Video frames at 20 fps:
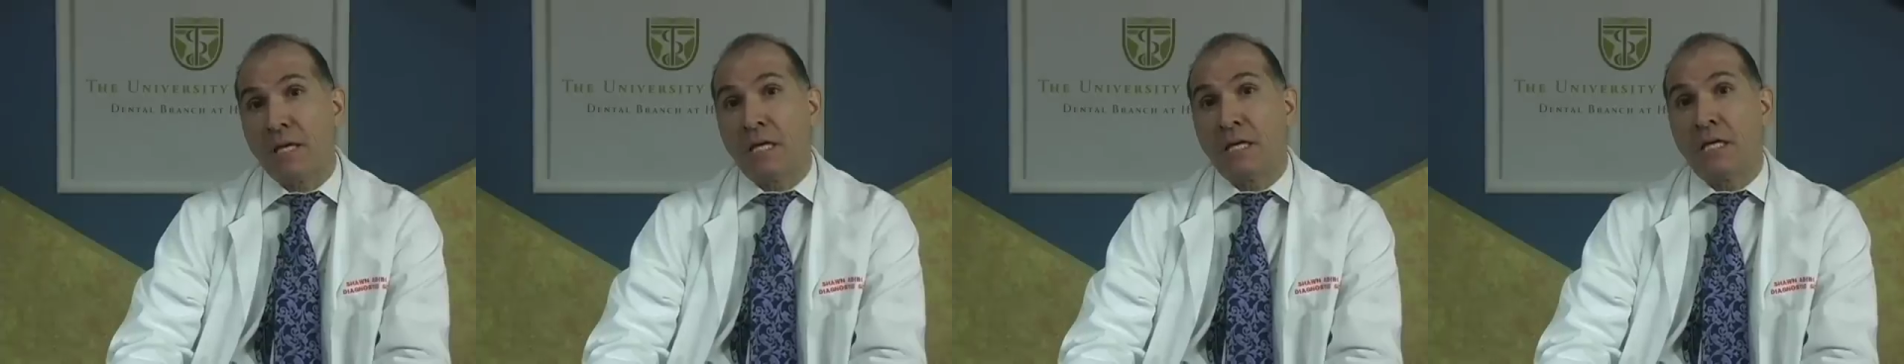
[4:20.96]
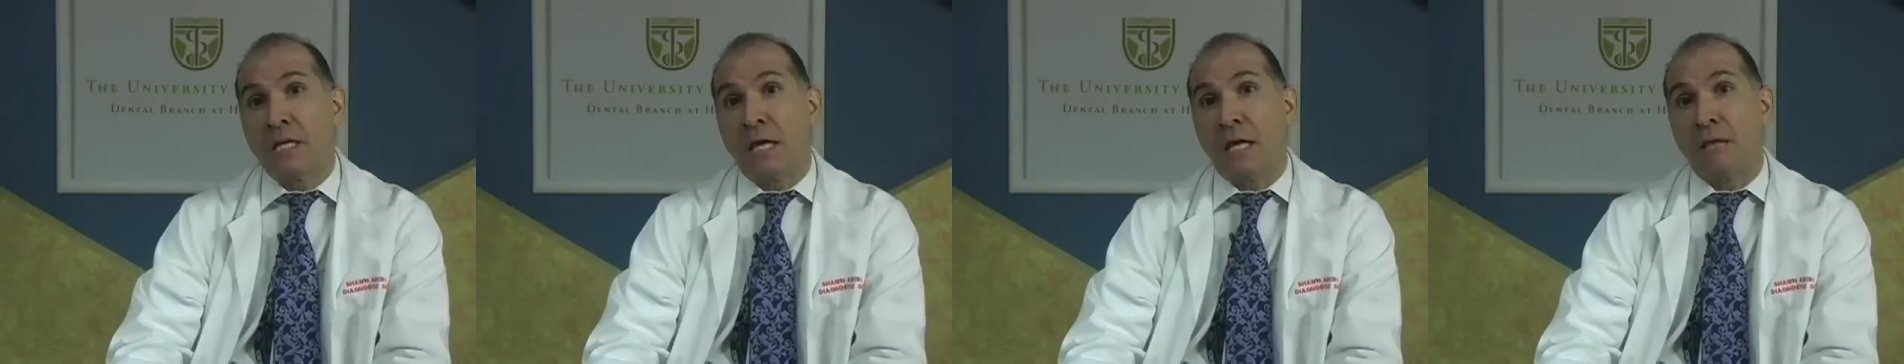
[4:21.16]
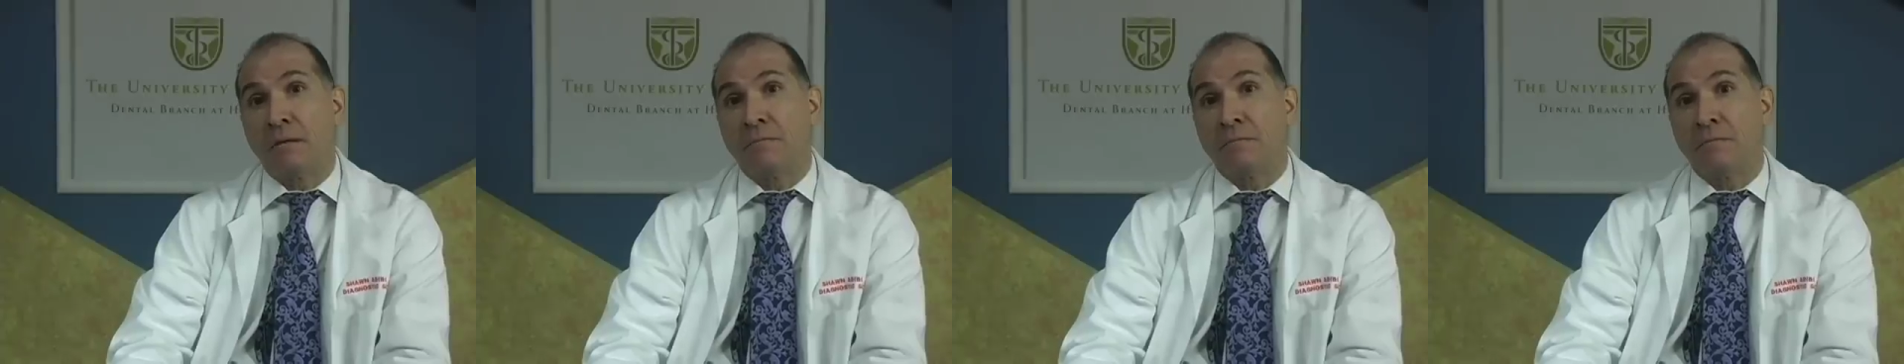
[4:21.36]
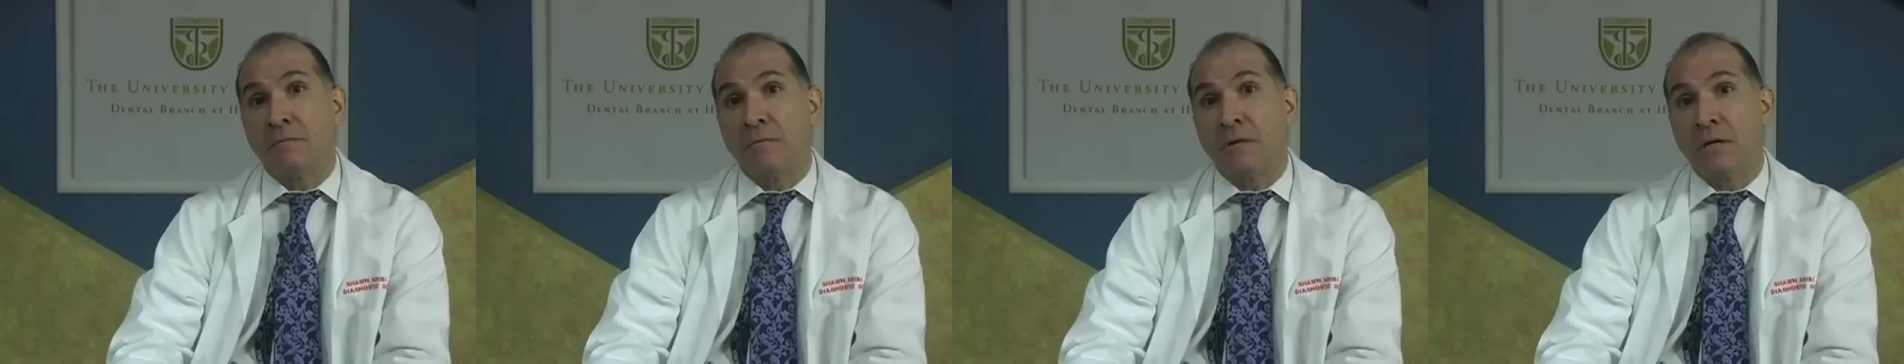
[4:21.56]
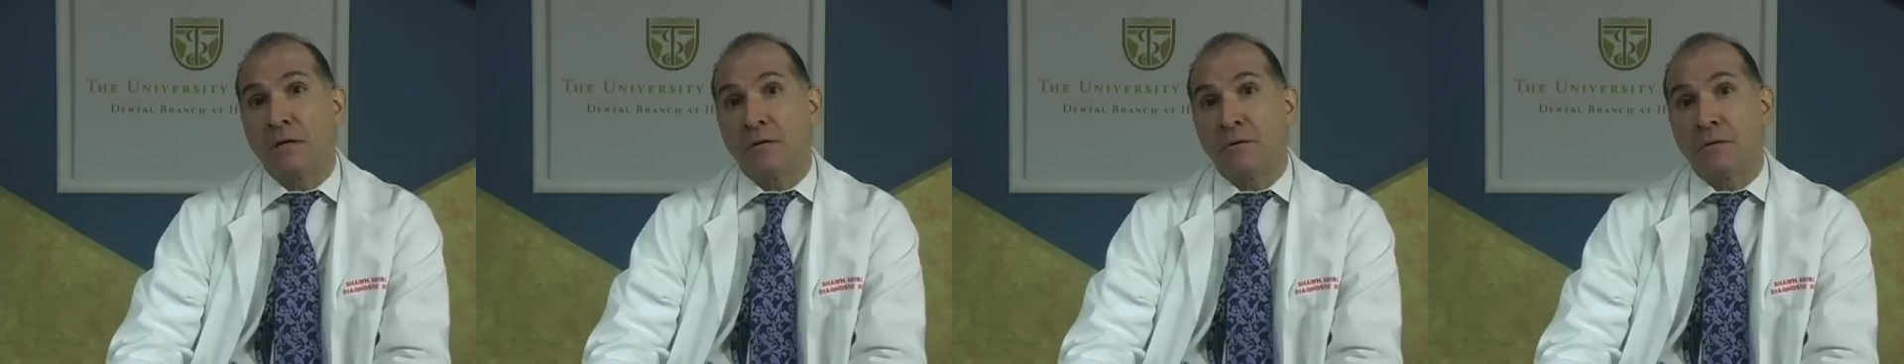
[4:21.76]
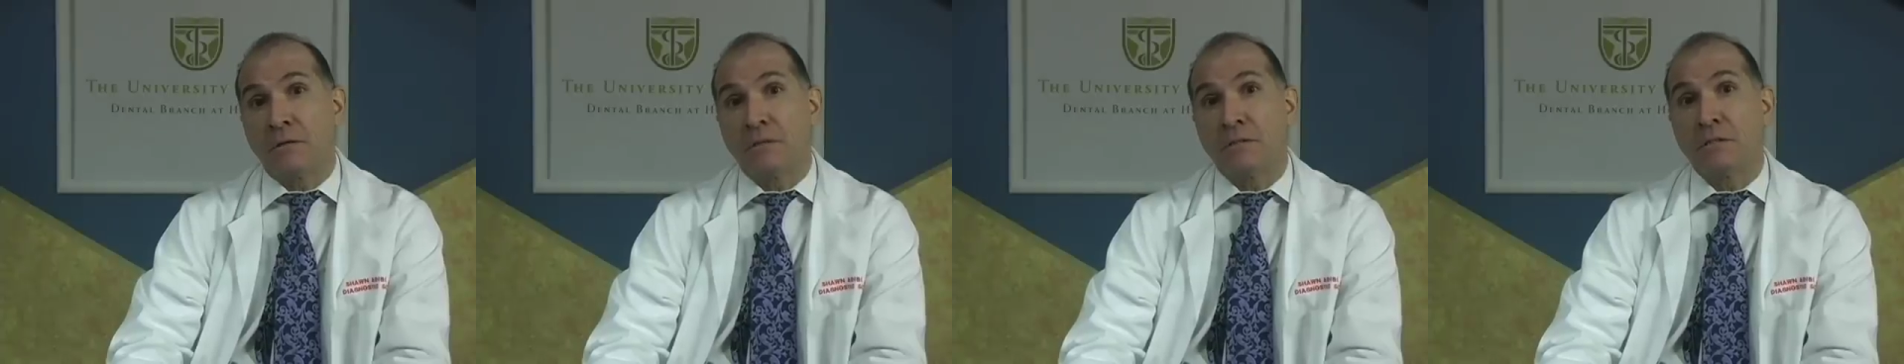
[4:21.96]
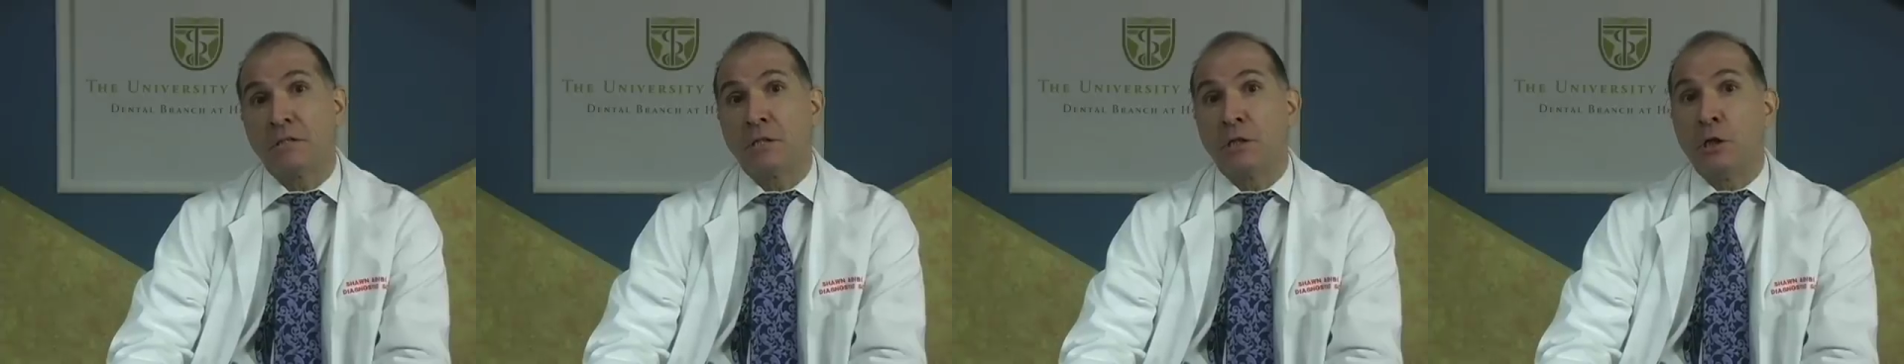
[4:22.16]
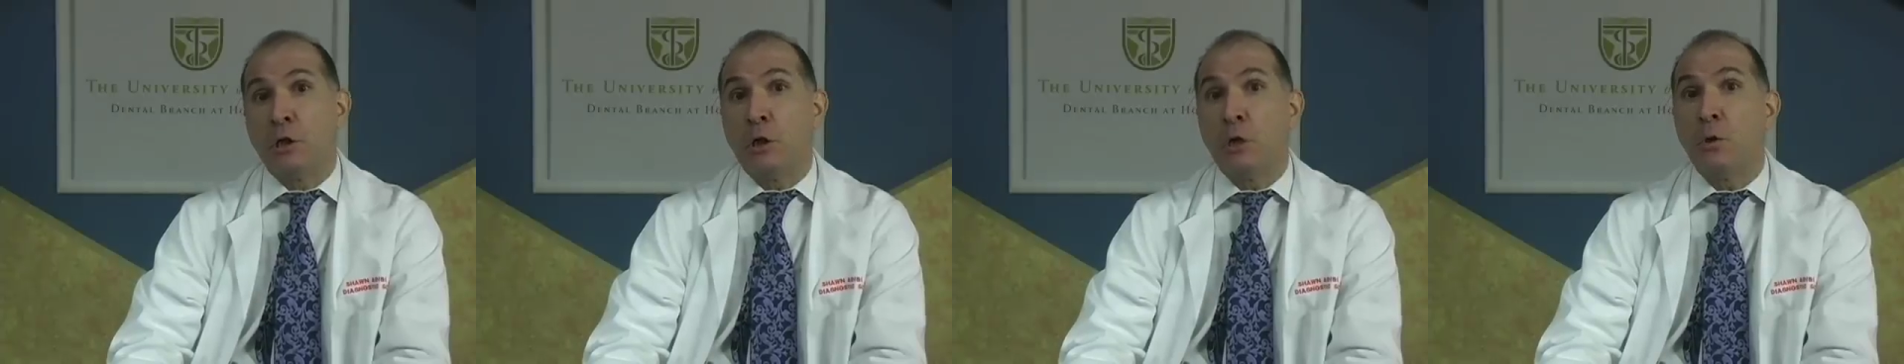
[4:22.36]
can record
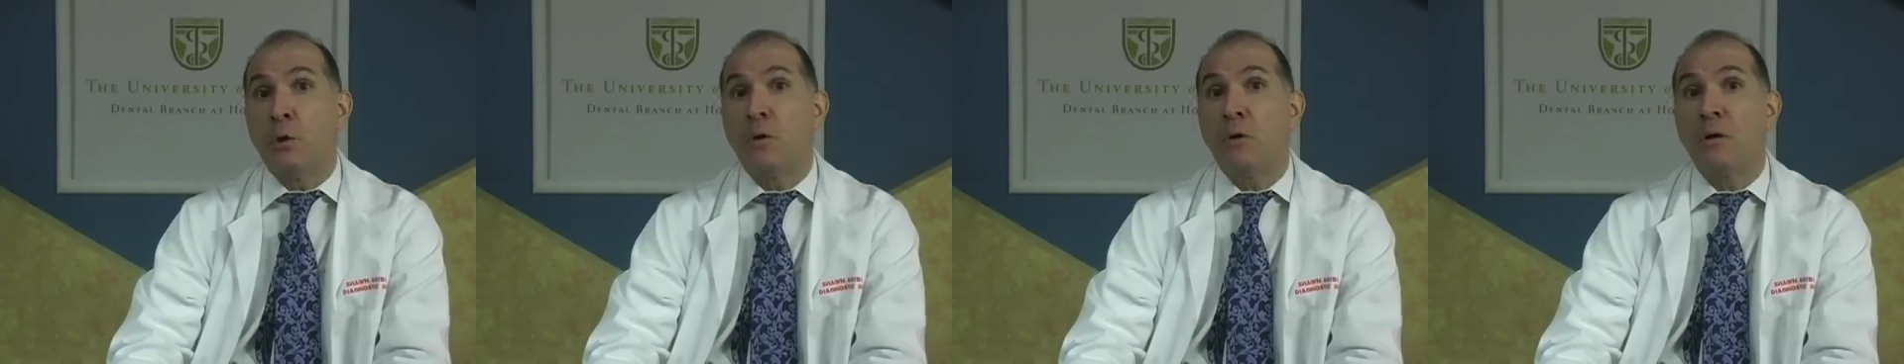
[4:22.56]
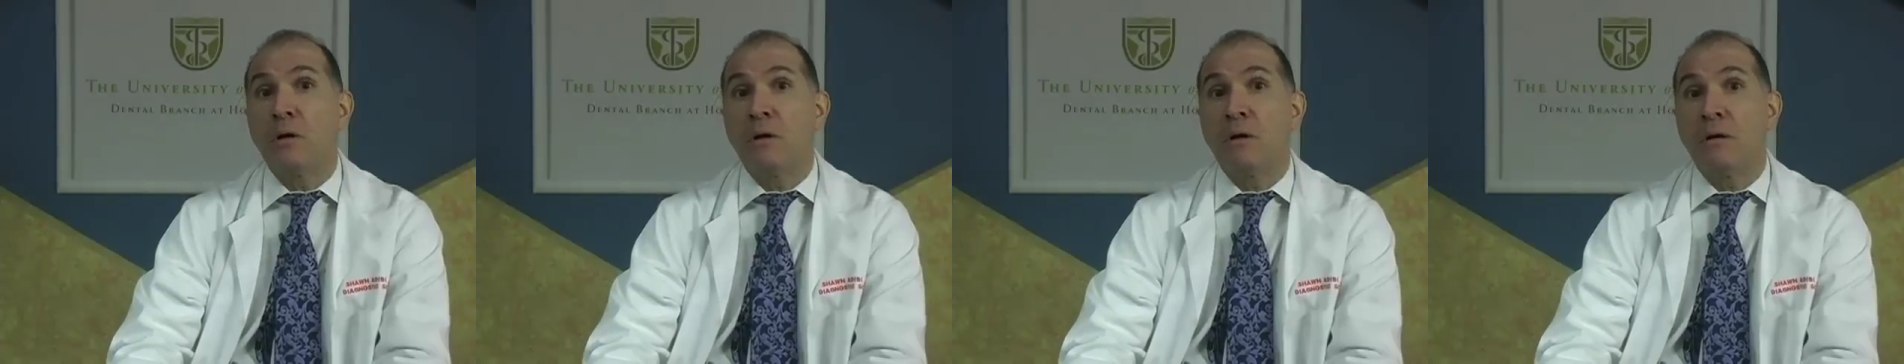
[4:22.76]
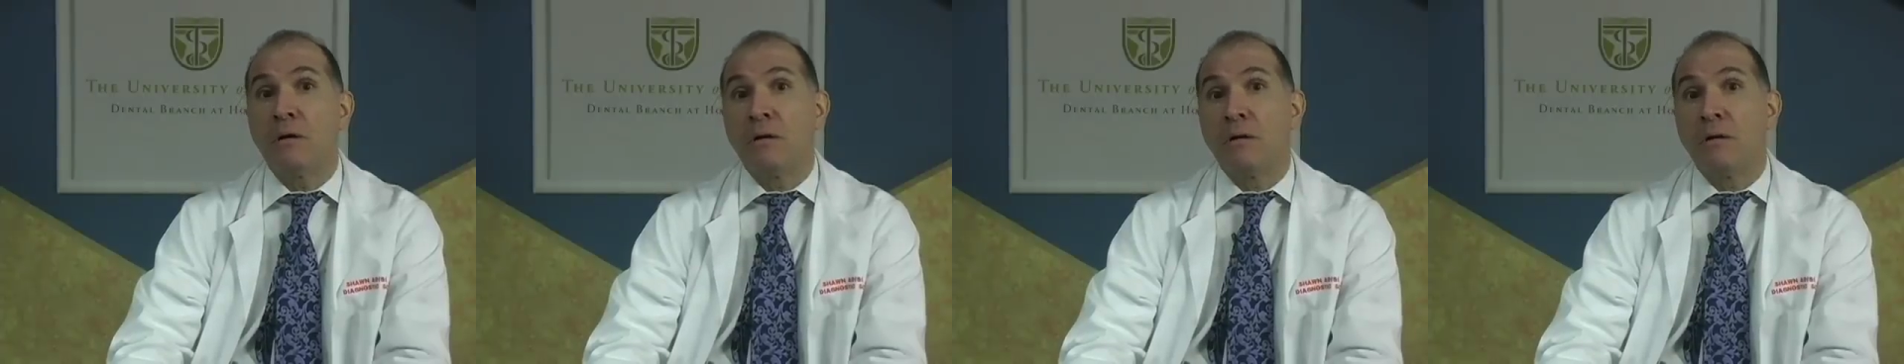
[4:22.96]
your